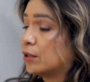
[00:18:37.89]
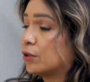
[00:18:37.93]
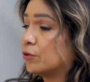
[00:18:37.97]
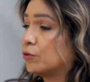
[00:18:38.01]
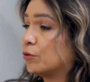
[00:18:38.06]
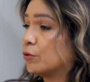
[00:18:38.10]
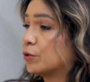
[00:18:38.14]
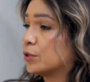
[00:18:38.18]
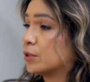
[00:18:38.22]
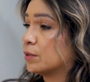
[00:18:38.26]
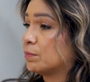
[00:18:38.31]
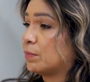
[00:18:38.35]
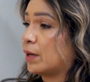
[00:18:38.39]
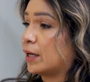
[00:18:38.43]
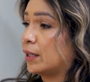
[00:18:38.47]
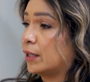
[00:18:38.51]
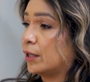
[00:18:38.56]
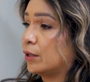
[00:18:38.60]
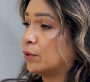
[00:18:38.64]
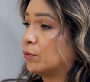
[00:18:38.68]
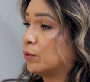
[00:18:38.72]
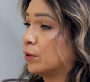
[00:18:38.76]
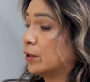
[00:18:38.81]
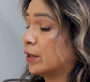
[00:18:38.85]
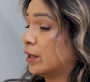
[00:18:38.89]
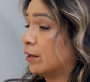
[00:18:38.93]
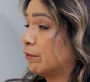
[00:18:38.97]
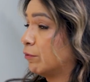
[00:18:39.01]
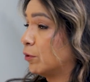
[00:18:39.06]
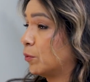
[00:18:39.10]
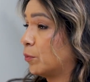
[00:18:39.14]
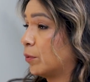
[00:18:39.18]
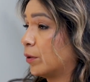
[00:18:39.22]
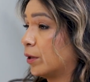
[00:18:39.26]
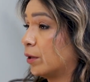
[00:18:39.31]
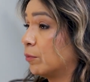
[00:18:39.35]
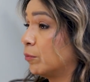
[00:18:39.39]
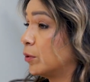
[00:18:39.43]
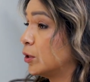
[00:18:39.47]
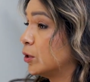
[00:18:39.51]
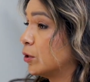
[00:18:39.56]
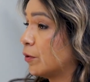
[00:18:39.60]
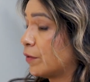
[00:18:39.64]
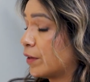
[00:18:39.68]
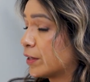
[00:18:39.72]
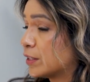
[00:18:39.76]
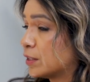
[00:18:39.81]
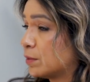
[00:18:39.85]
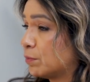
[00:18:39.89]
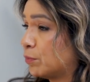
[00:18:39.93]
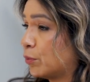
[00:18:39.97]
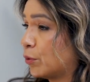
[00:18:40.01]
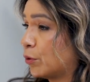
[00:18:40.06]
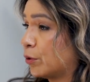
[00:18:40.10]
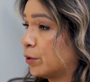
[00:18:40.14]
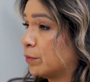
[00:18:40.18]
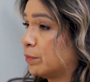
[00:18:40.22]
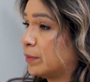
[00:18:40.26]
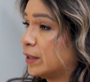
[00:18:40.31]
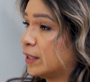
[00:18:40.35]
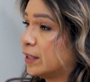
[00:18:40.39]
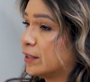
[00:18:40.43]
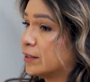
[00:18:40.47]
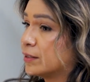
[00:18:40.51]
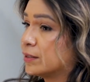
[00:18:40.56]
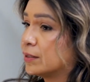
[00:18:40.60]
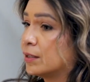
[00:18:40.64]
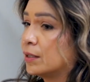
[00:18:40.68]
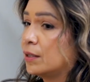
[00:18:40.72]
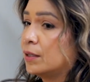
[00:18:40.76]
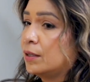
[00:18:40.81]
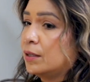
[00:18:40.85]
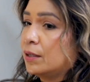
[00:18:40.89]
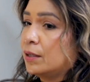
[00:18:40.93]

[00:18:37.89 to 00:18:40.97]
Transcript: There's a bilingual everywhere. And we know that's important because